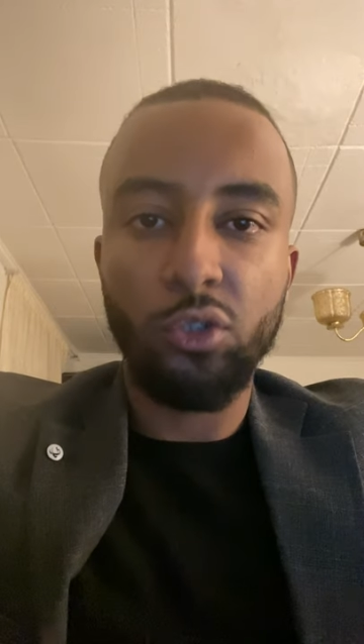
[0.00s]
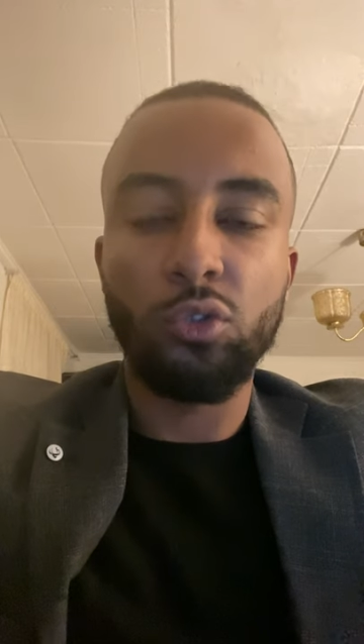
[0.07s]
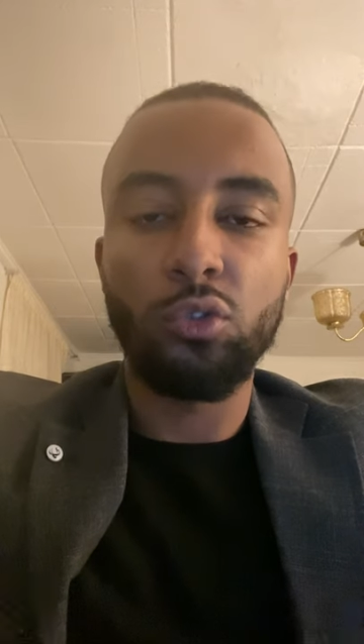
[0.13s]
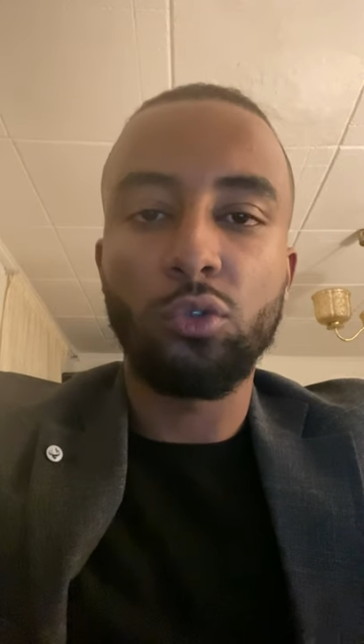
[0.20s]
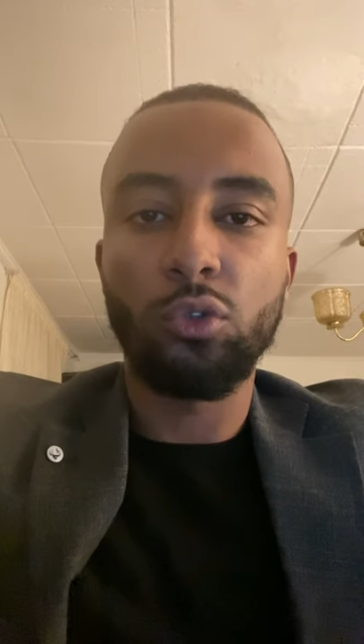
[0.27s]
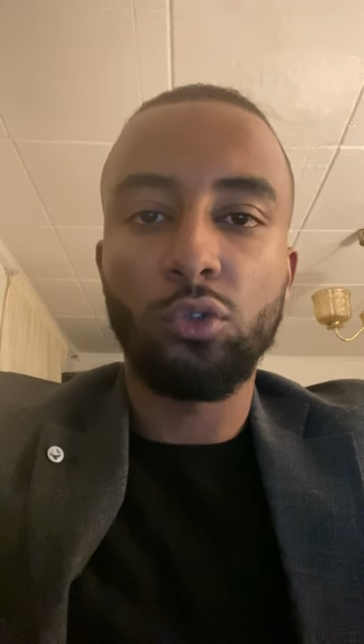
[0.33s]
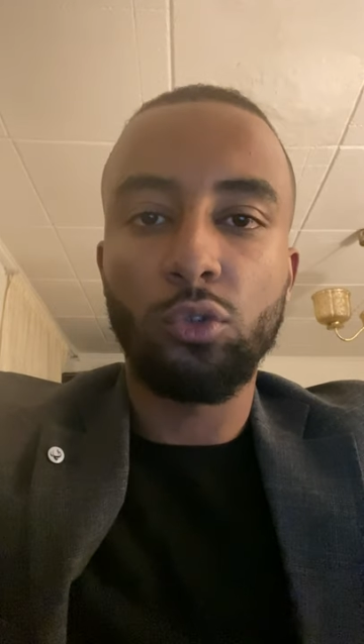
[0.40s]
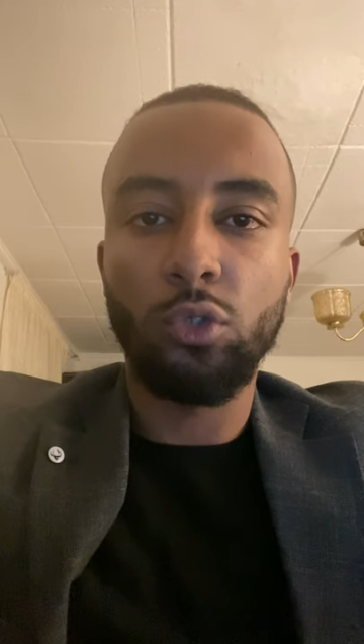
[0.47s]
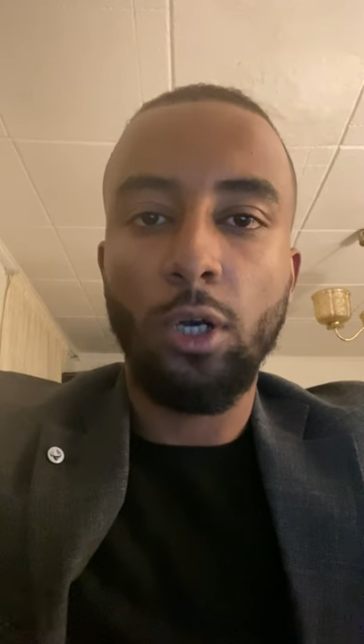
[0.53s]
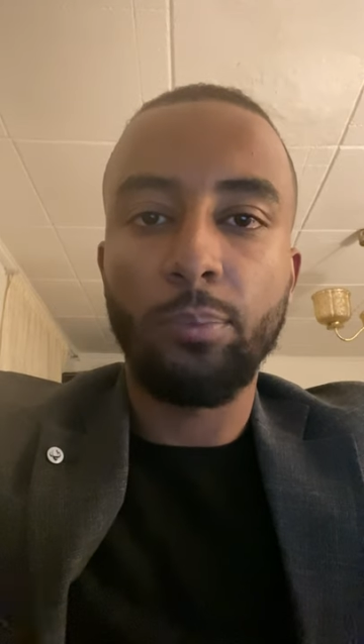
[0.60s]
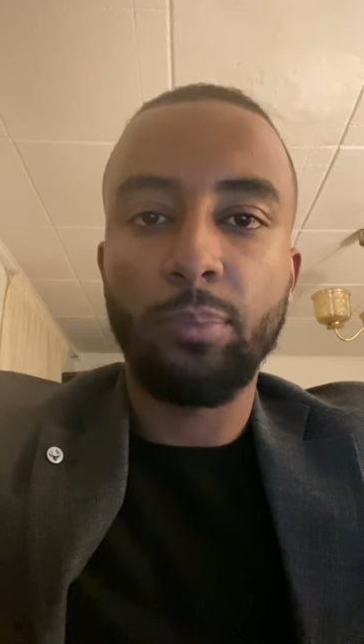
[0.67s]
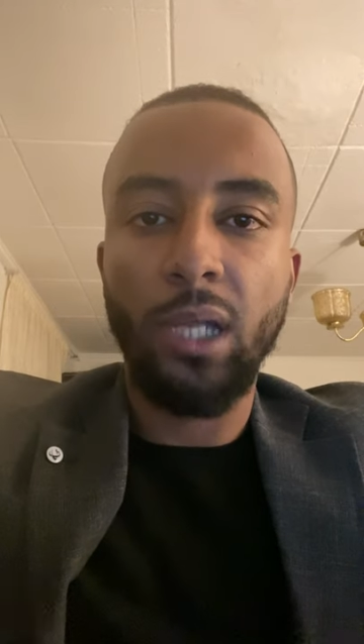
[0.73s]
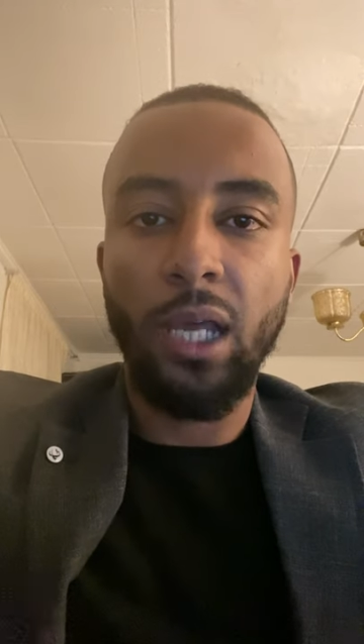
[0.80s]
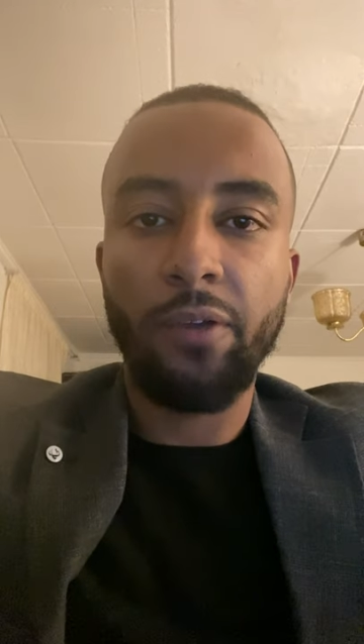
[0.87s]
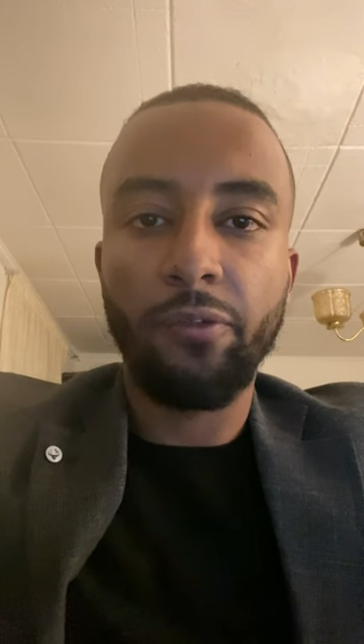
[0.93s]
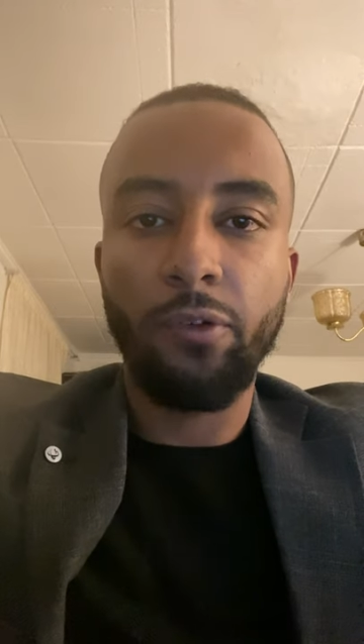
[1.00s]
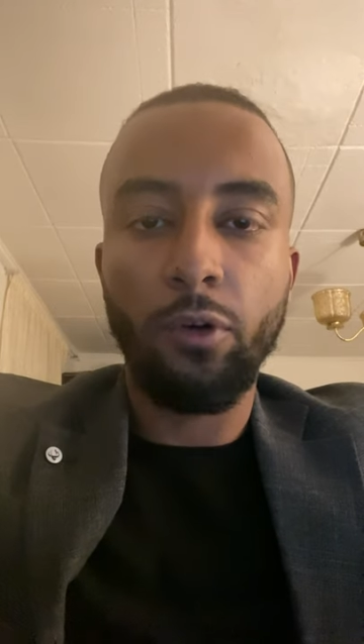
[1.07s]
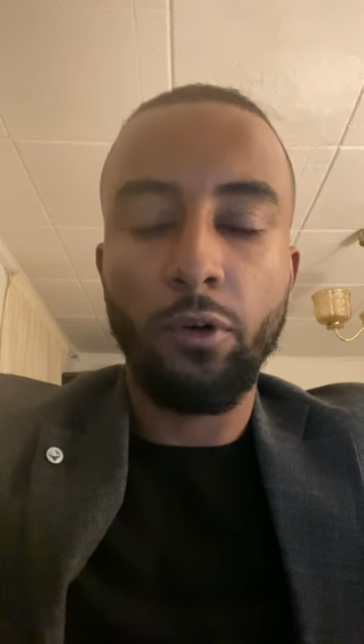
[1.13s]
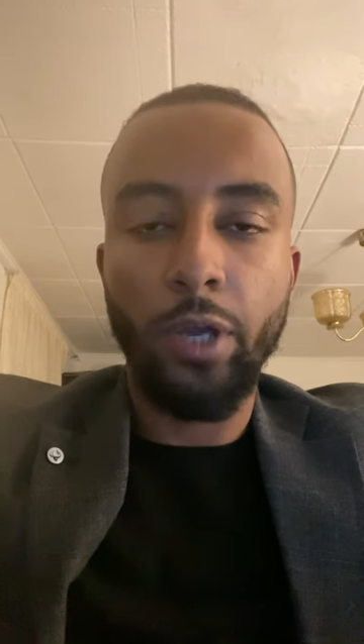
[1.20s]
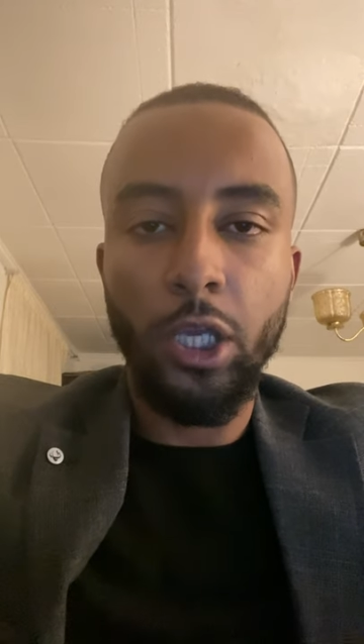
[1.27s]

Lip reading: to apply for